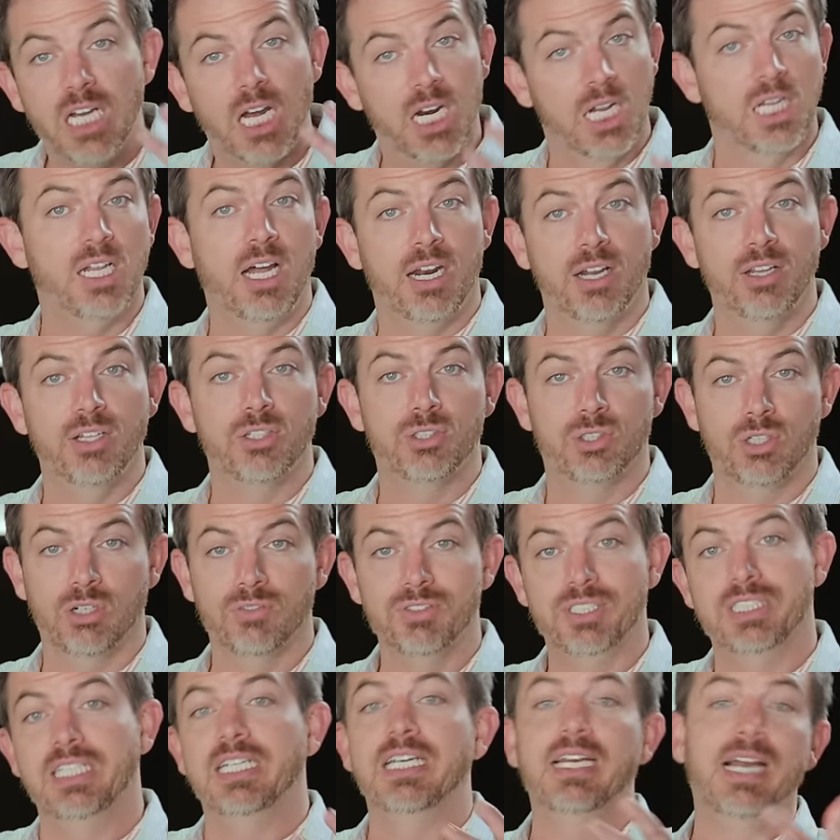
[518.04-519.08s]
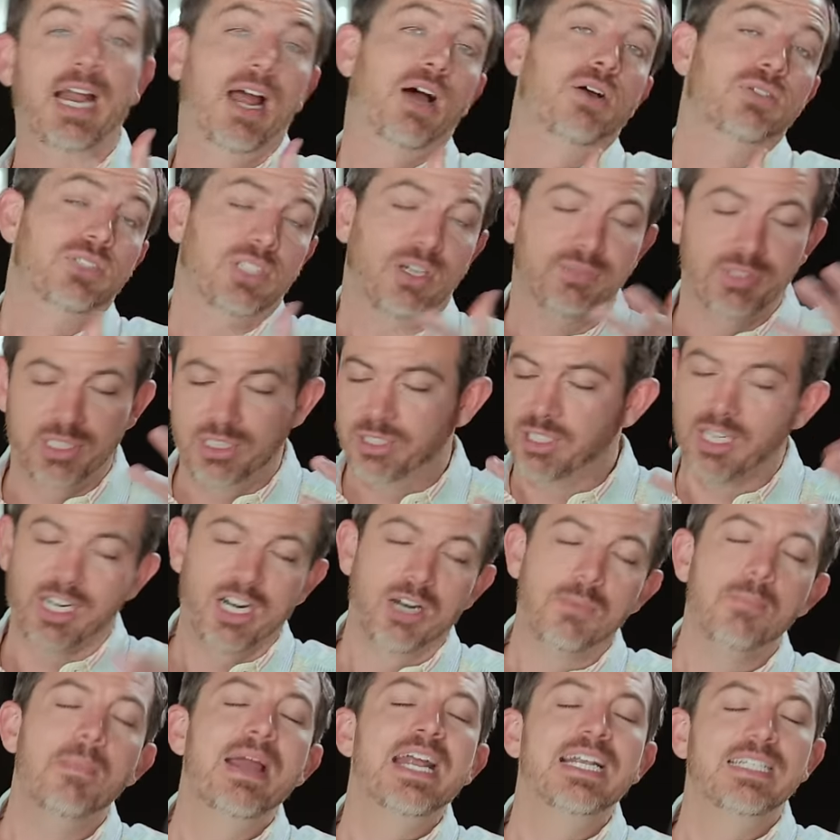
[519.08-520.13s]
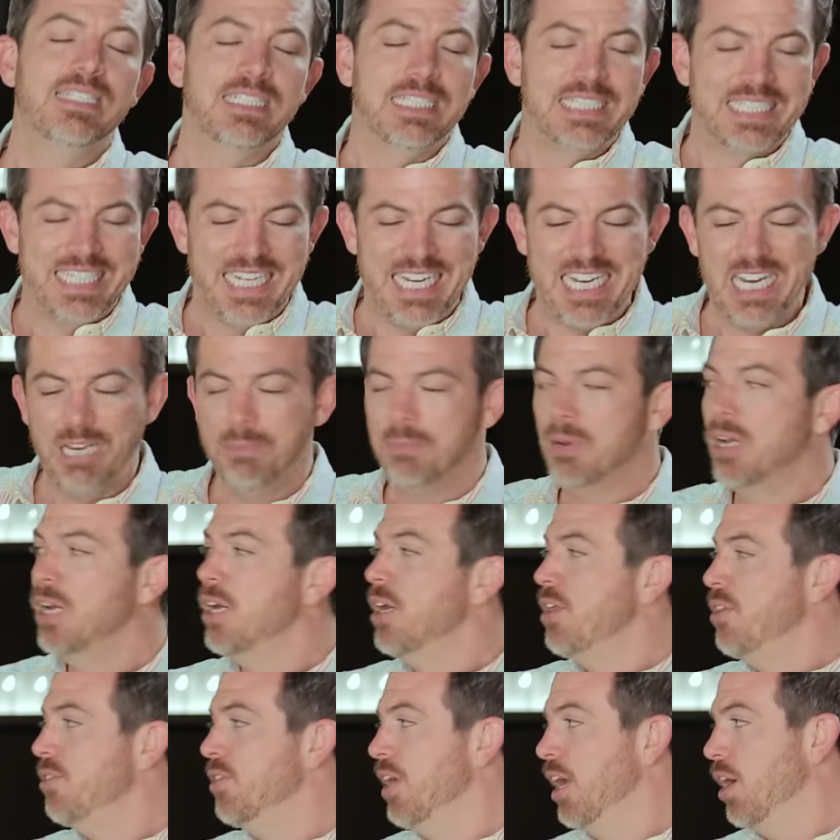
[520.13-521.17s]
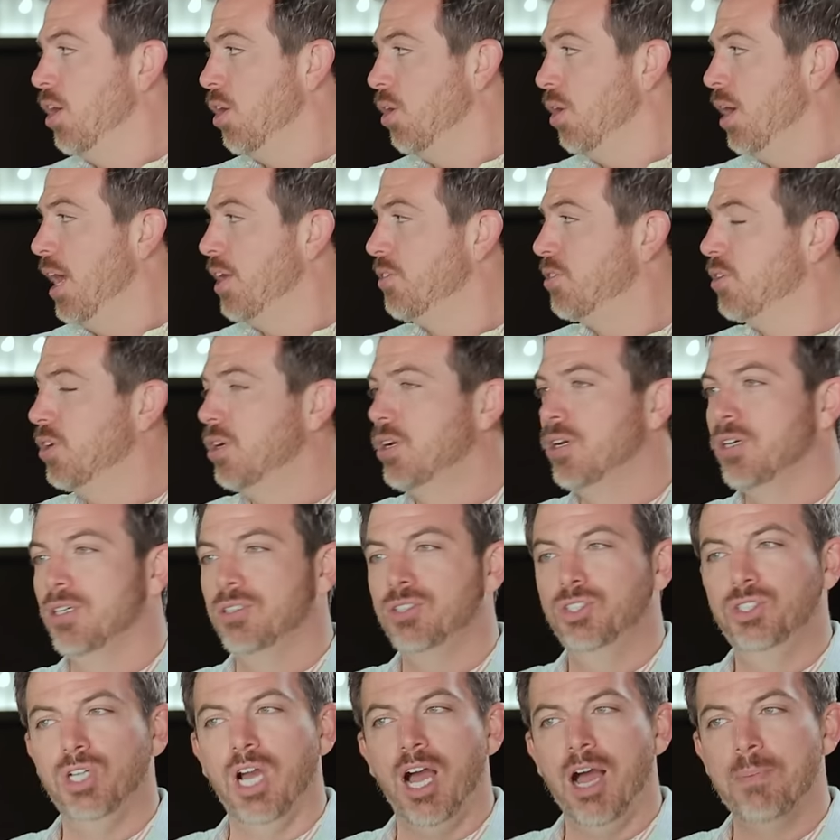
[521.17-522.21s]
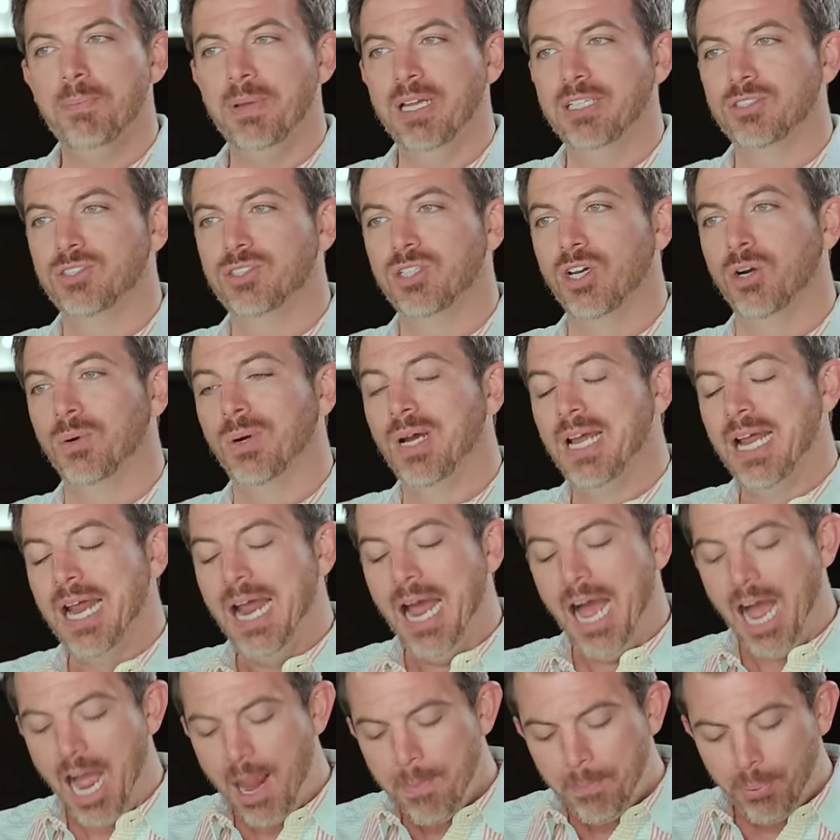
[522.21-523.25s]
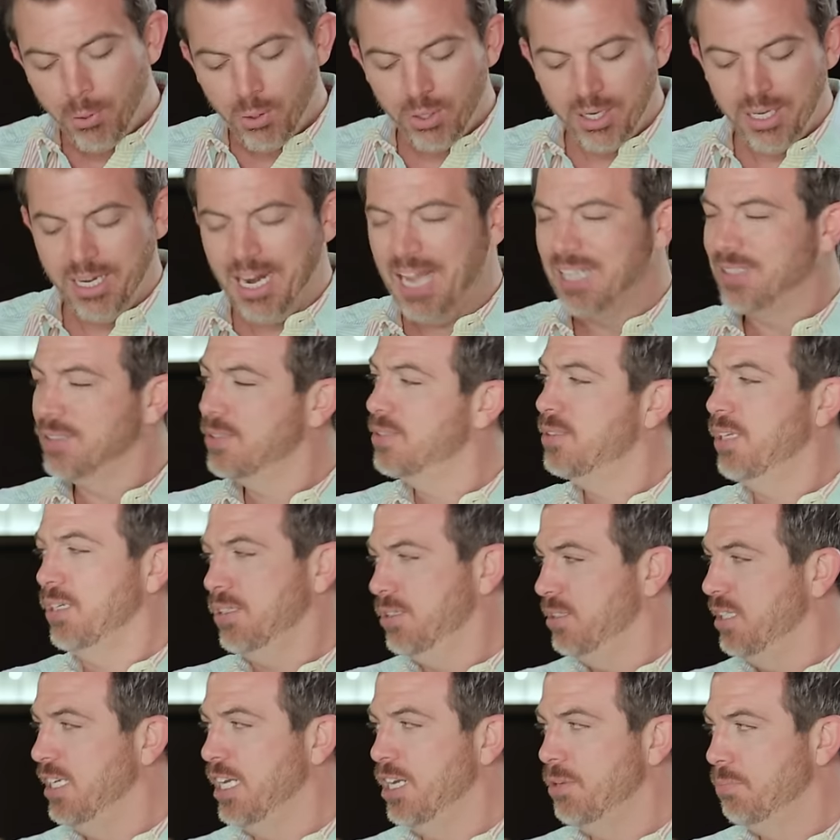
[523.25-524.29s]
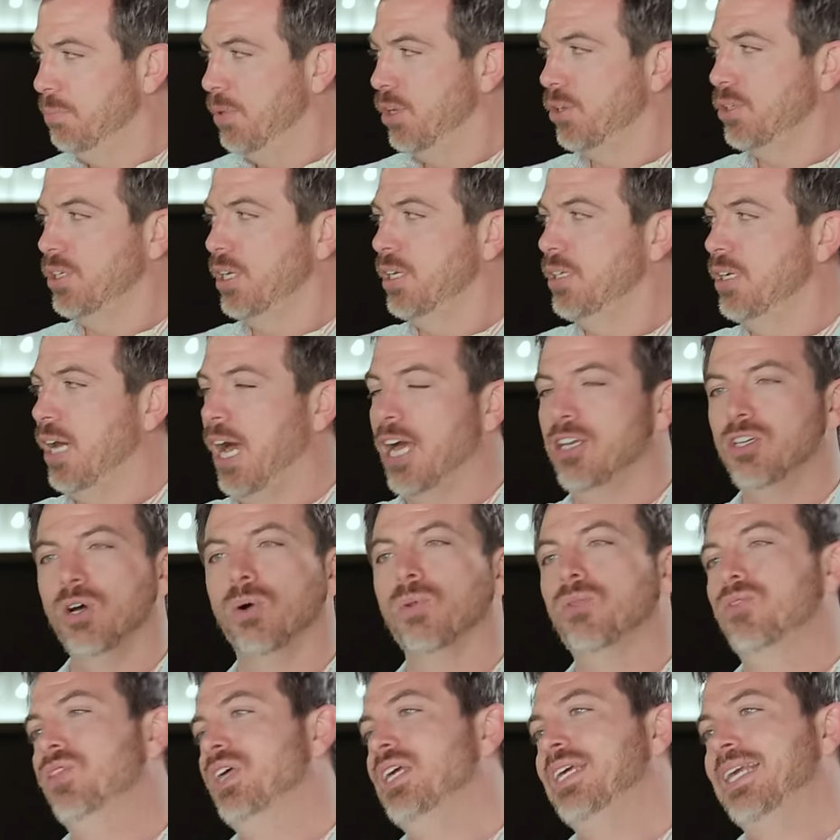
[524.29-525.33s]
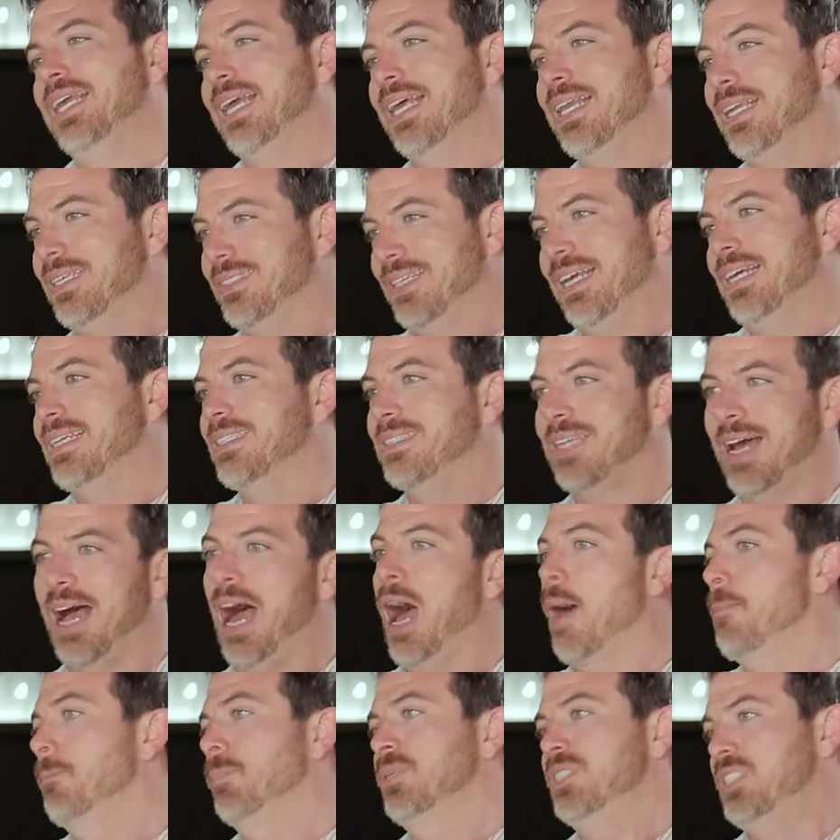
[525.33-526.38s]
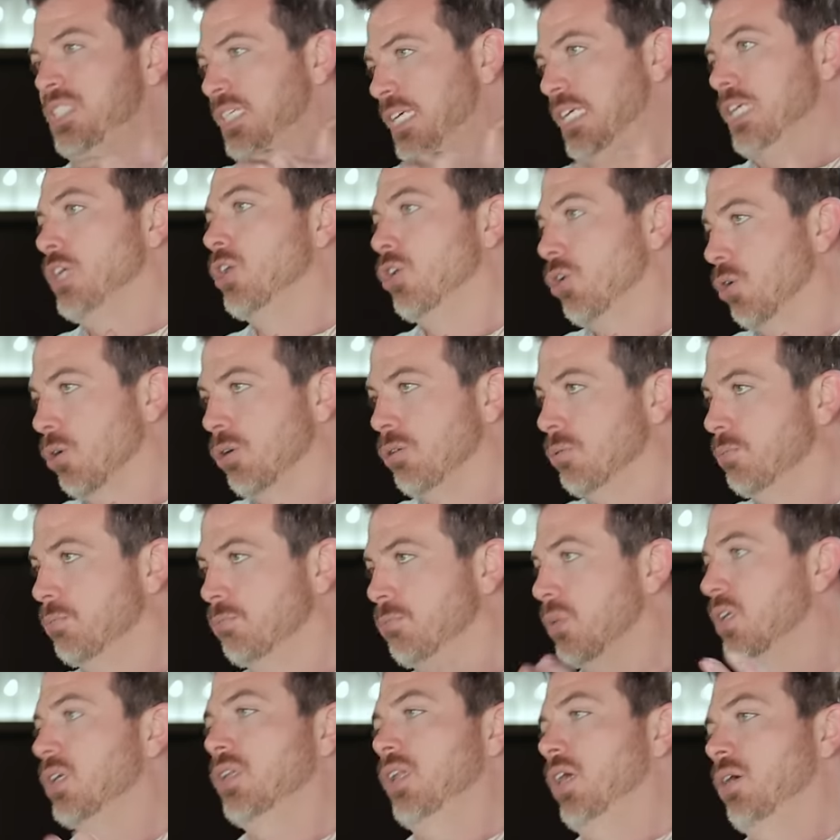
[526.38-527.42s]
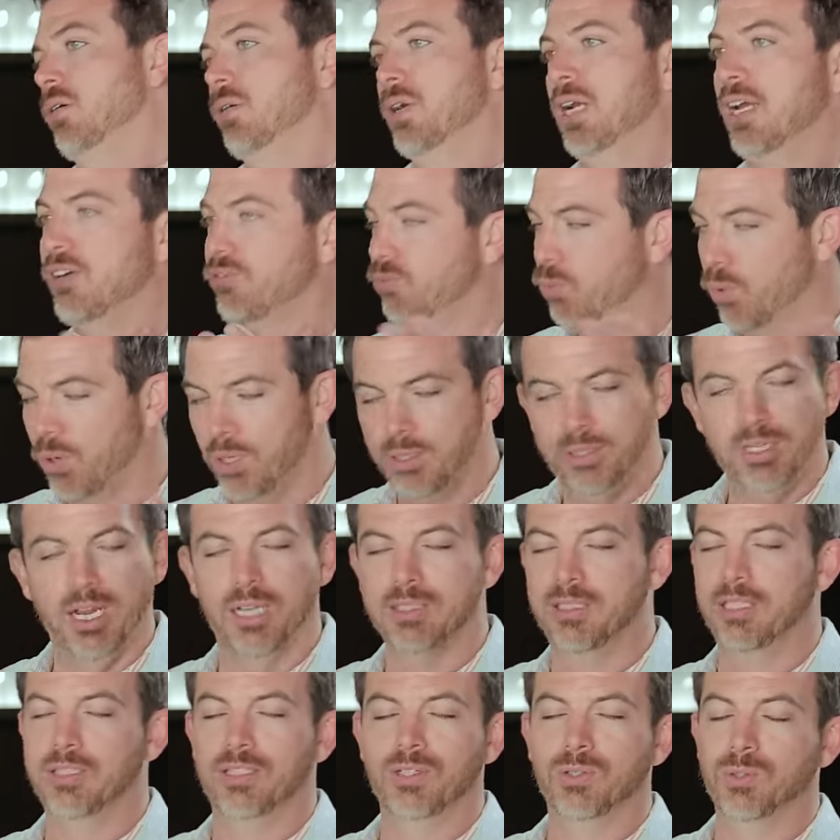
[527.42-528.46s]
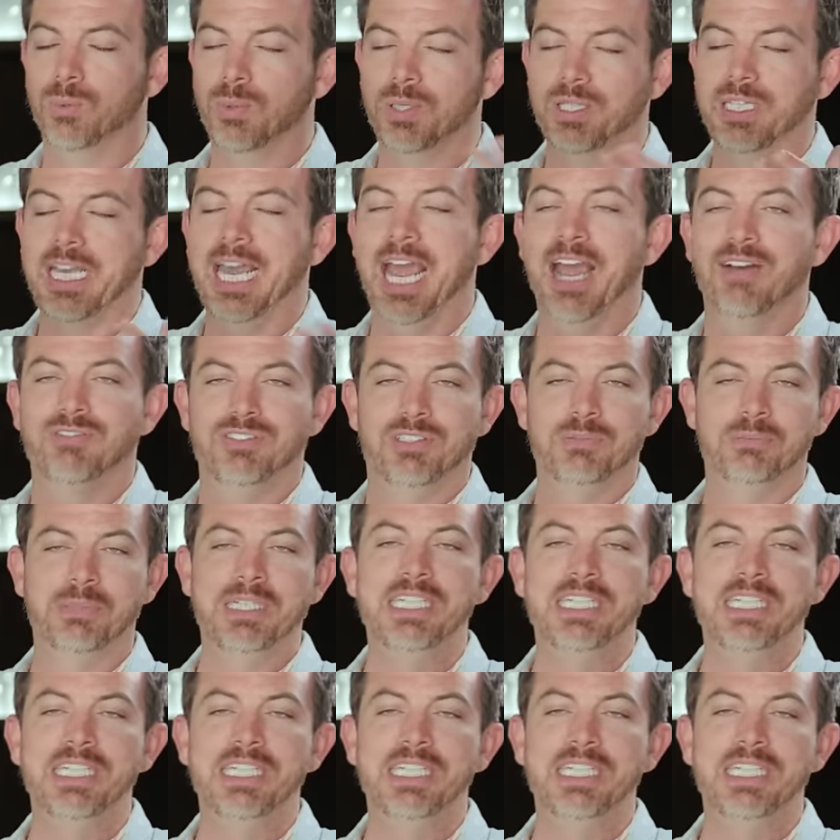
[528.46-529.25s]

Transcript: done a lot of the servicing in-house. Obviously, he's got an amazing team there at the shop. And so I put it at $16 million. I don't think it is a top tier McLaren F1. Not that there really have to